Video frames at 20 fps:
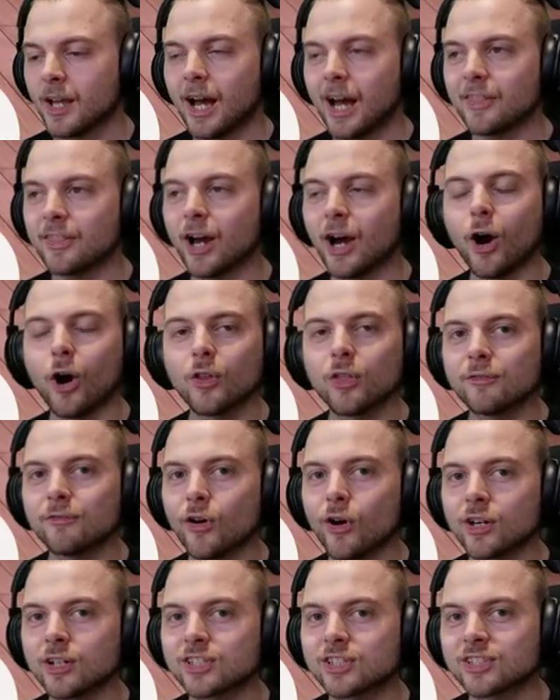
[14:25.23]
And then all the
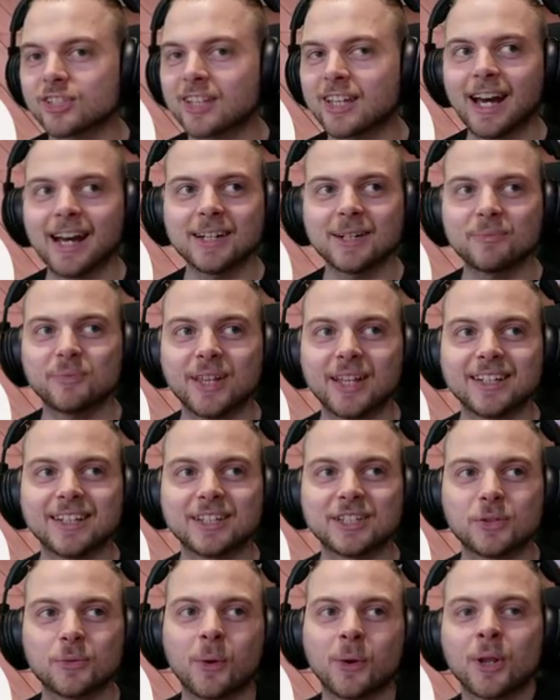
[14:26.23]
voices are kind of blended
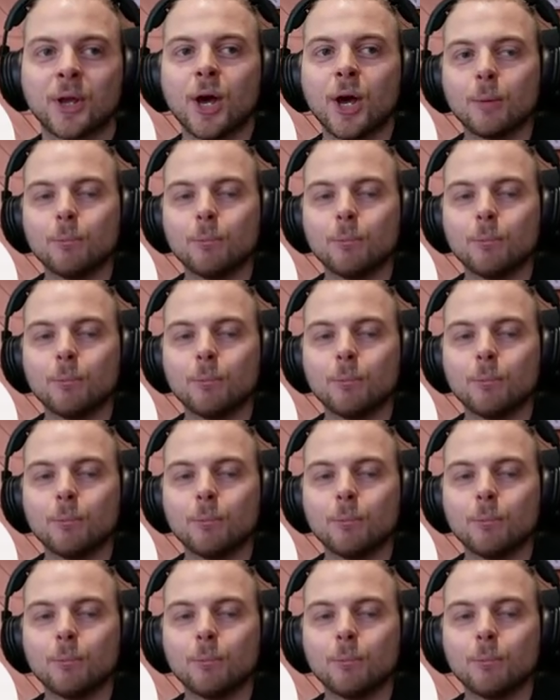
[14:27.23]
into one.